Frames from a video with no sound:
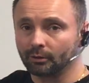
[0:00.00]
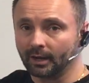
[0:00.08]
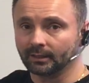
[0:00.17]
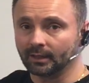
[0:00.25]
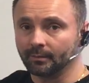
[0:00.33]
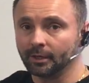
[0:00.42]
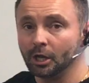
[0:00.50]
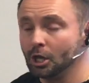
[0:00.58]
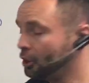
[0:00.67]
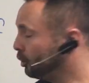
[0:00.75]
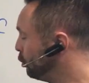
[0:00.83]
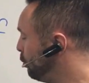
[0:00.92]
credit limit,
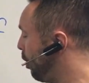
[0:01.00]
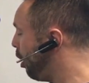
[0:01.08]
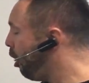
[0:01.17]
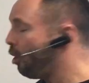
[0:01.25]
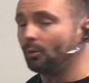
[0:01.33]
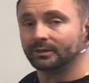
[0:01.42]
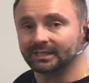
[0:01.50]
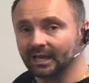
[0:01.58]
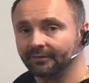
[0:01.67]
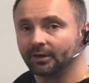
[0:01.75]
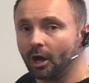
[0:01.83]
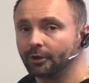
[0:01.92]
you owe
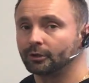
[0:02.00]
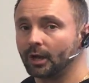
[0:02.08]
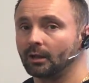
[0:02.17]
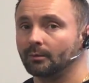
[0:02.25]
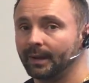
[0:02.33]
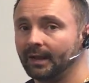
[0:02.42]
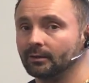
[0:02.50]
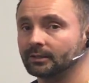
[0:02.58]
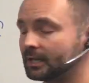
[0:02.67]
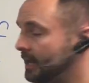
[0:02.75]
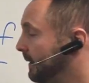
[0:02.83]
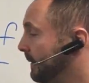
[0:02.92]
$700 balance,